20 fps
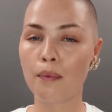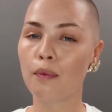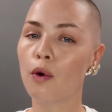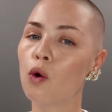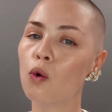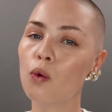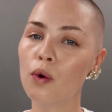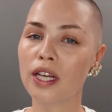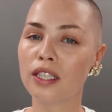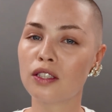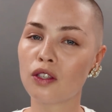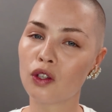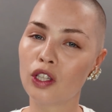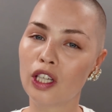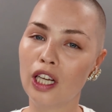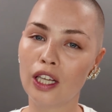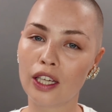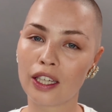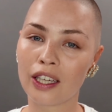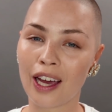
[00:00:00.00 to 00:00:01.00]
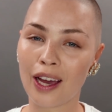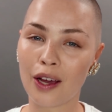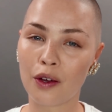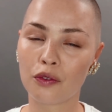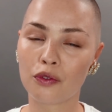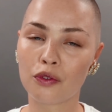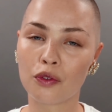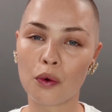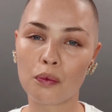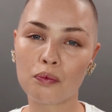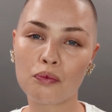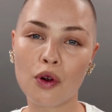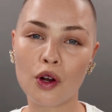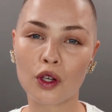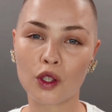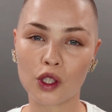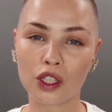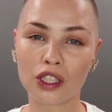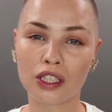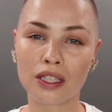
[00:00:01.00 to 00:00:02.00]
I'm always on the lookout for
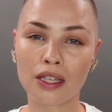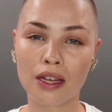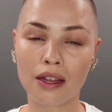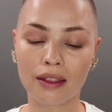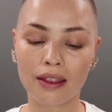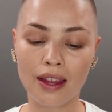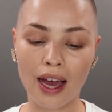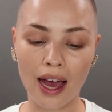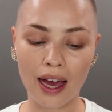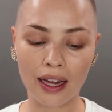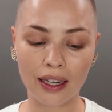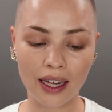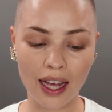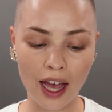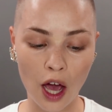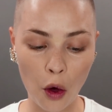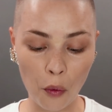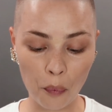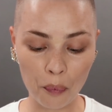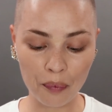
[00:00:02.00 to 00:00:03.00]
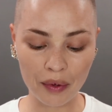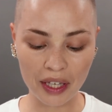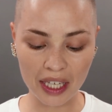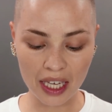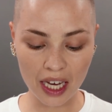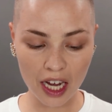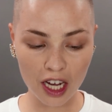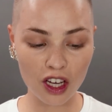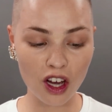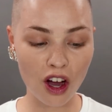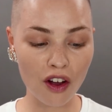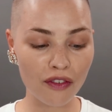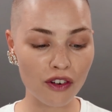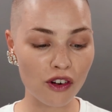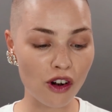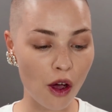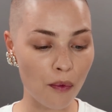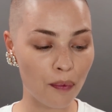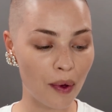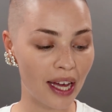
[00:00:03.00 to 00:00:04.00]
products that help me
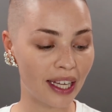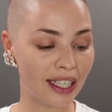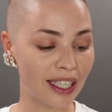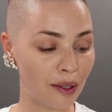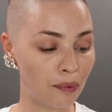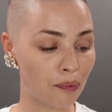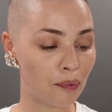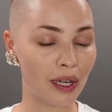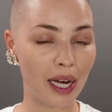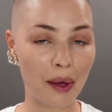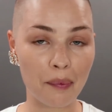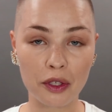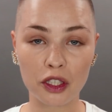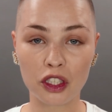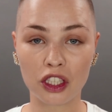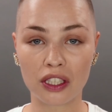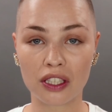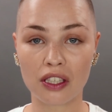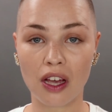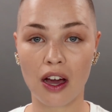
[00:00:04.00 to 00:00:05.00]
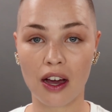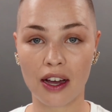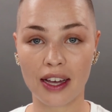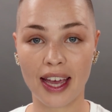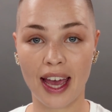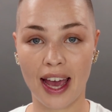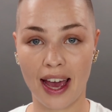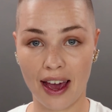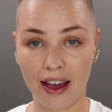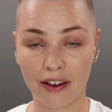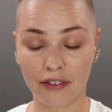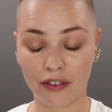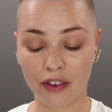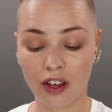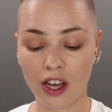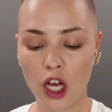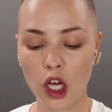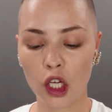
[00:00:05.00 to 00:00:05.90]
cover up any blemishes I have.